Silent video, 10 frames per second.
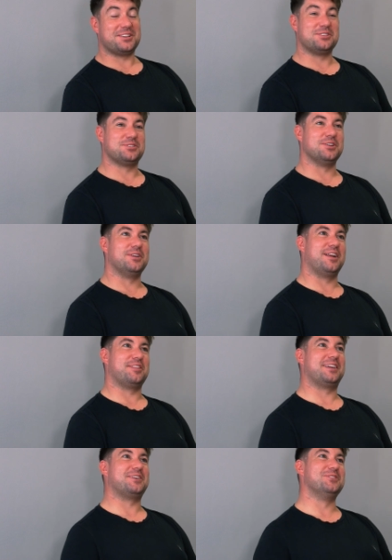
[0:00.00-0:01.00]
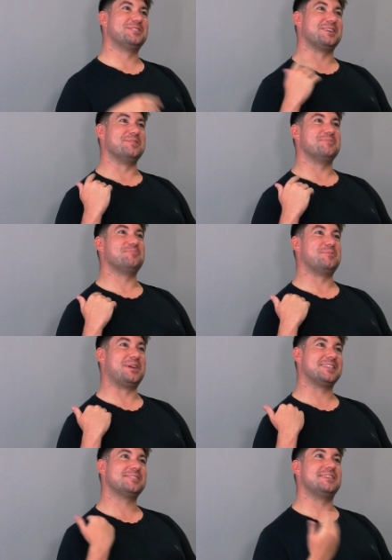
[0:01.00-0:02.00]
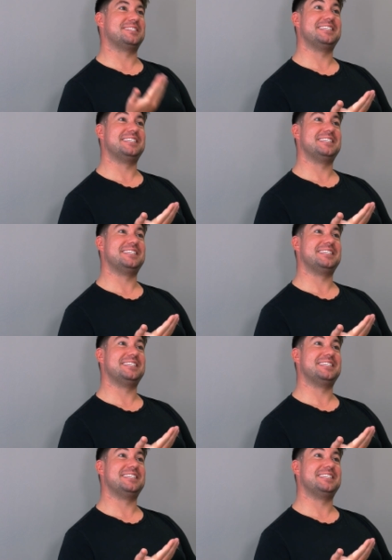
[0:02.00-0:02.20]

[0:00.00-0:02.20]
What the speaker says: so true. And I think also it's